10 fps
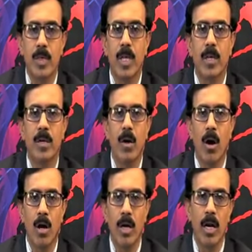tin
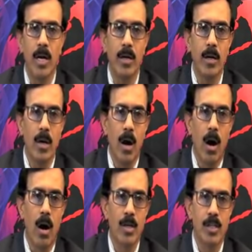or lead
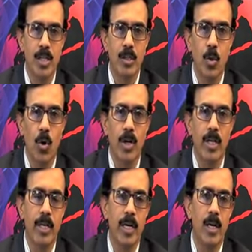are 6
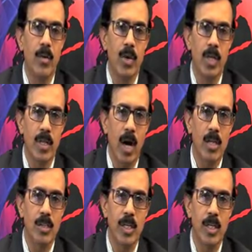coordinated, whether the
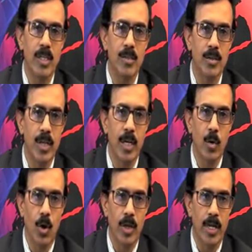oxygen is 3
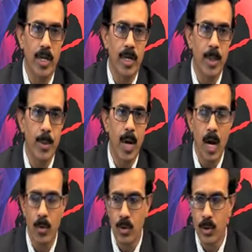coordinated.
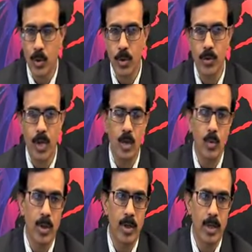I will show you that
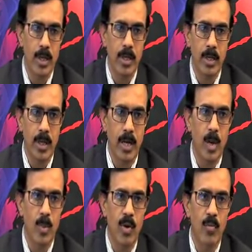one in a
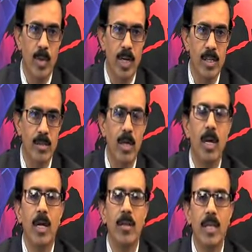couple of minutes.
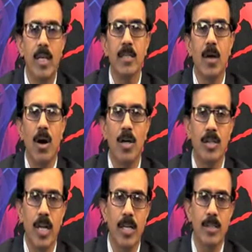These
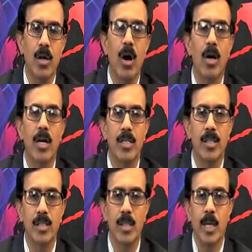oxides are
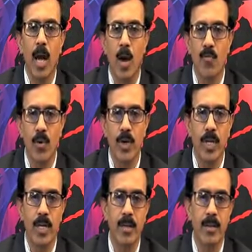essentially
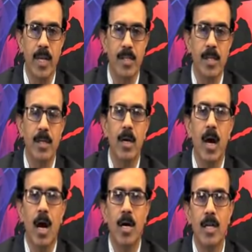amphoteric in nature
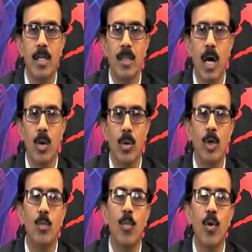and dissolve
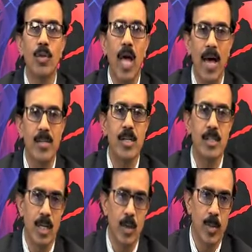in both
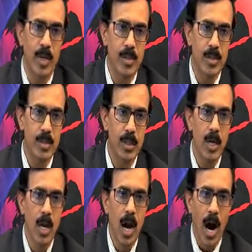acids and bases.
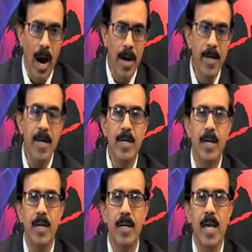
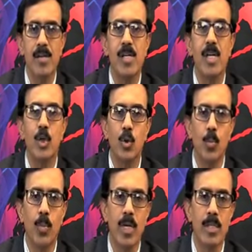Hydrated
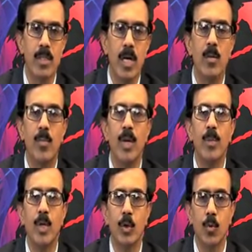SN2 plus and
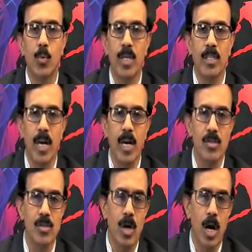Pb2 plus
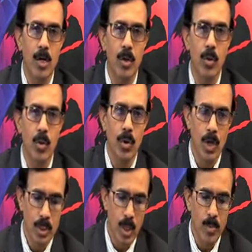ions undergo
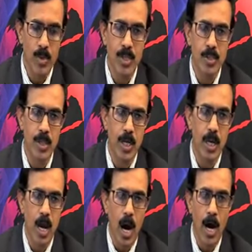substantial
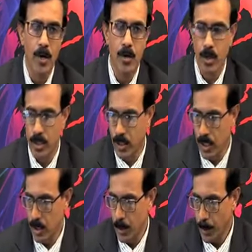
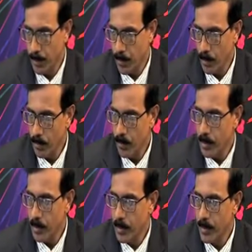hydrolysis.
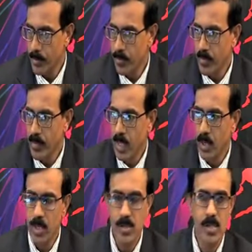You
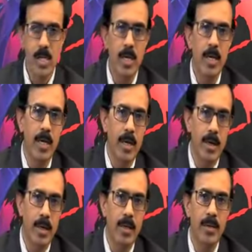can see
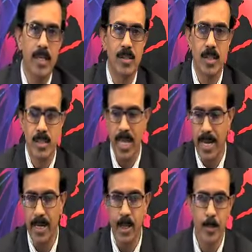here in this
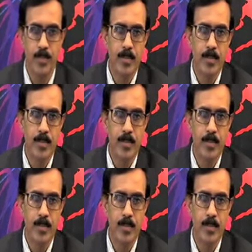slide,